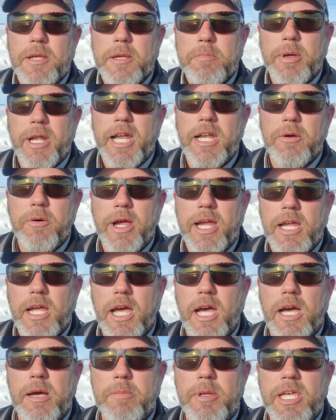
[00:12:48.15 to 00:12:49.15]
But anyway,
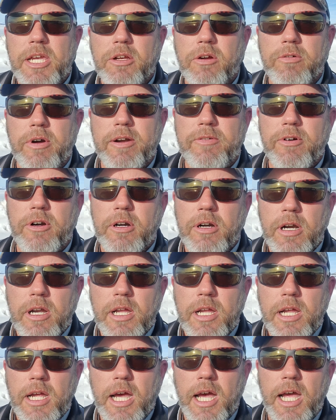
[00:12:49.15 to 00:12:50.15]
Eagle River,
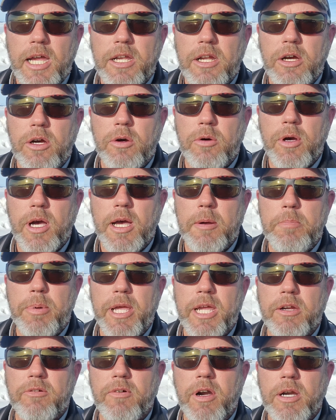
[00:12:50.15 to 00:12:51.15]
I know
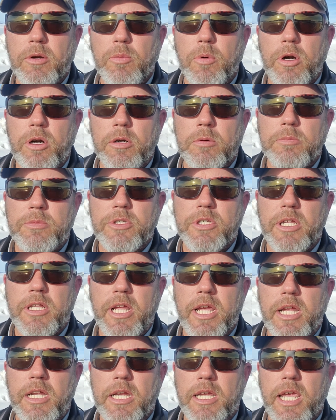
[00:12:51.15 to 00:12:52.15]
pink red worms, and
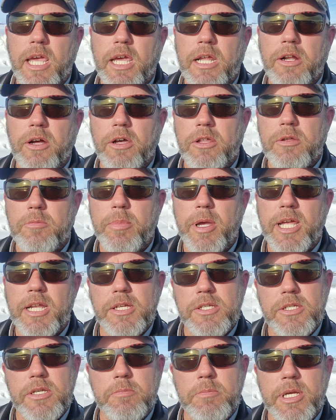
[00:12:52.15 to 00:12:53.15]
then again all the
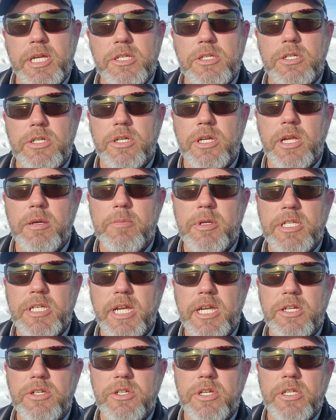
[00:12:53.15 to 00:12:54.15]
Betas and midge
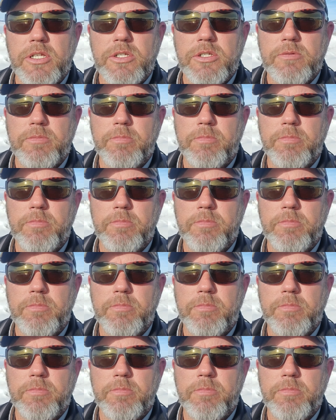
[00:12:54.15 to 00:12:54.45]
imitations.